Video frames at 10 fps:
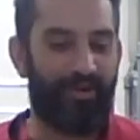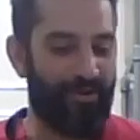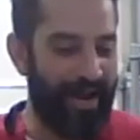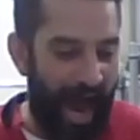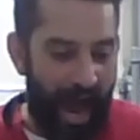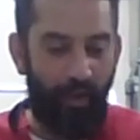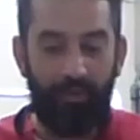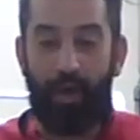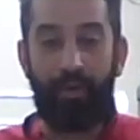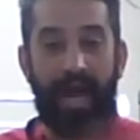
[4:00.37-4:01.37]
now
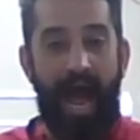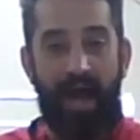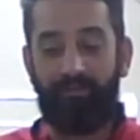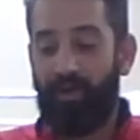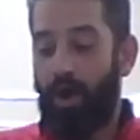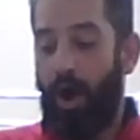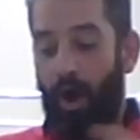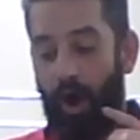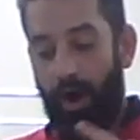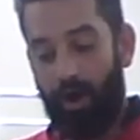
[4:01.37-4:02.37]
that we have
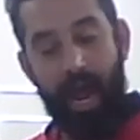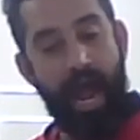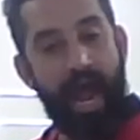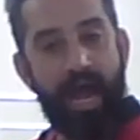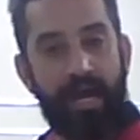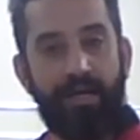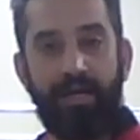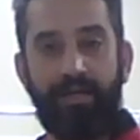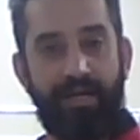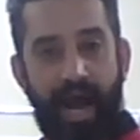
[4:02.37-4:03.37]
our egg
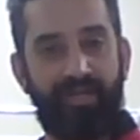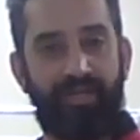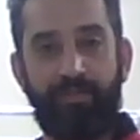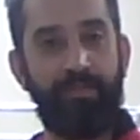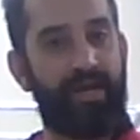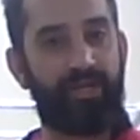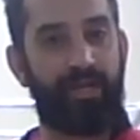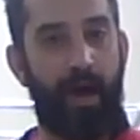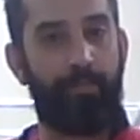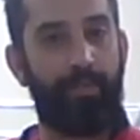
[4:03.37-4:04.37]
nice and mixed
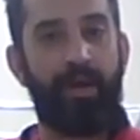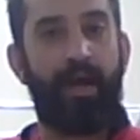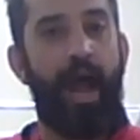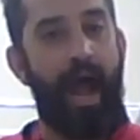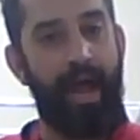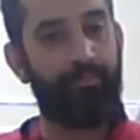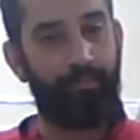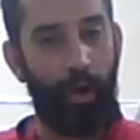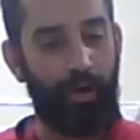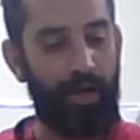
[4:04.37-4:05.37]
up and
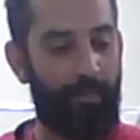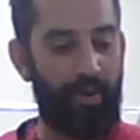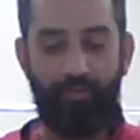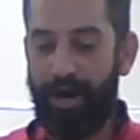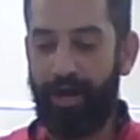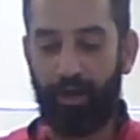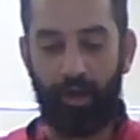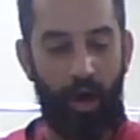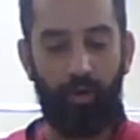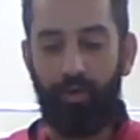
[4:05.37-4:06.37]
broken up and ready to
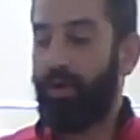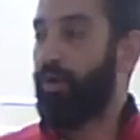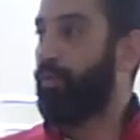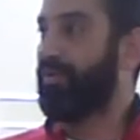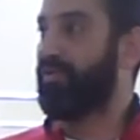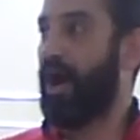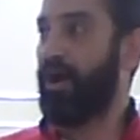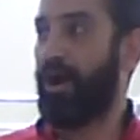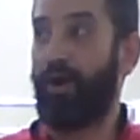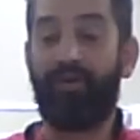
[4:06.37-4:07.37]
go, we've got
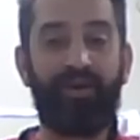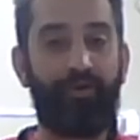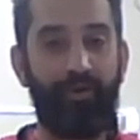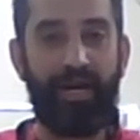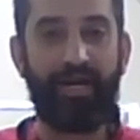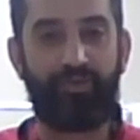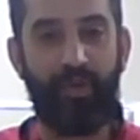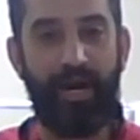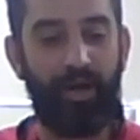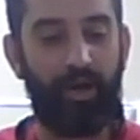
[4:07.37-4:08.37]
all our ingredients
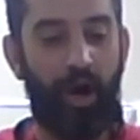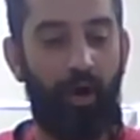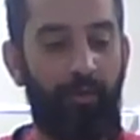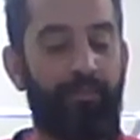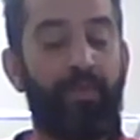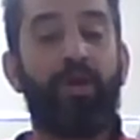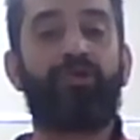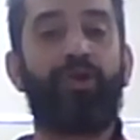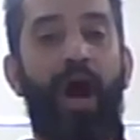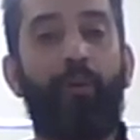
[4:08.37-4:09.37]
ready to go.
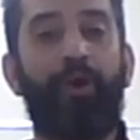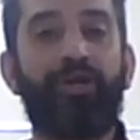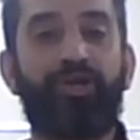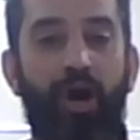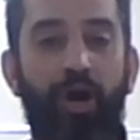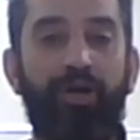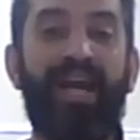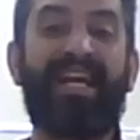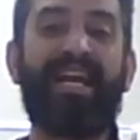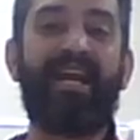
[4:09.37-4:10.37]
So now we're going to start
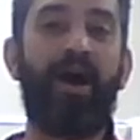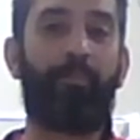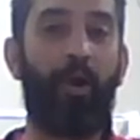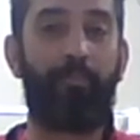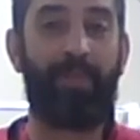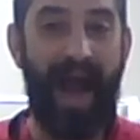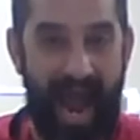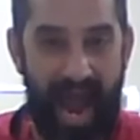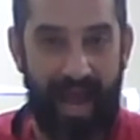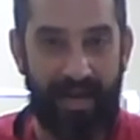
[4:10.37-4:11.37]
heating up our
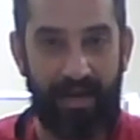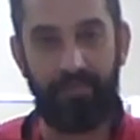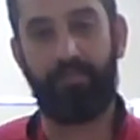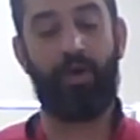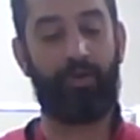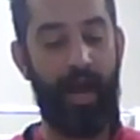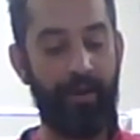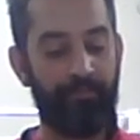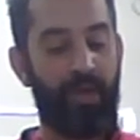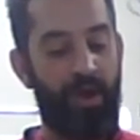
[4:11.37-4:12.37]
pan,
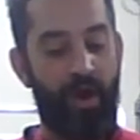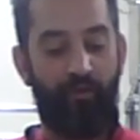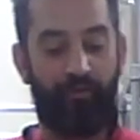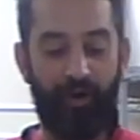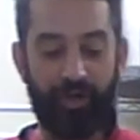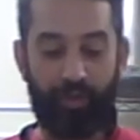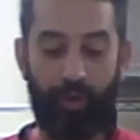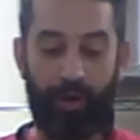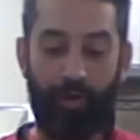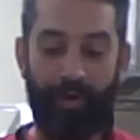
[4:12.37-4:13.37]
okay? First,
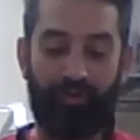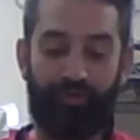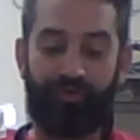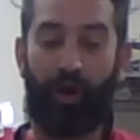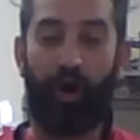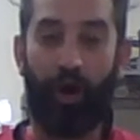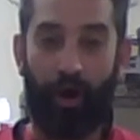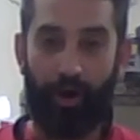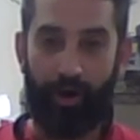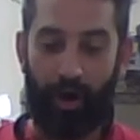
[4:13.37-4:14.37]
we're going to
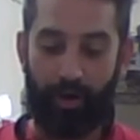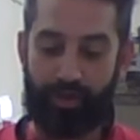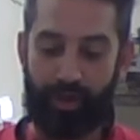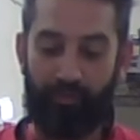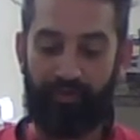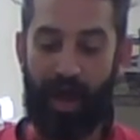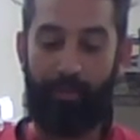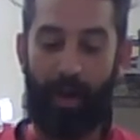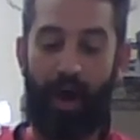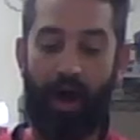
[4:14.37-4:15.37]
turn our
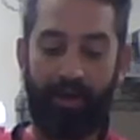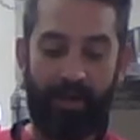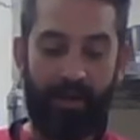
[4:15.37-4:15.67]
stovetop on.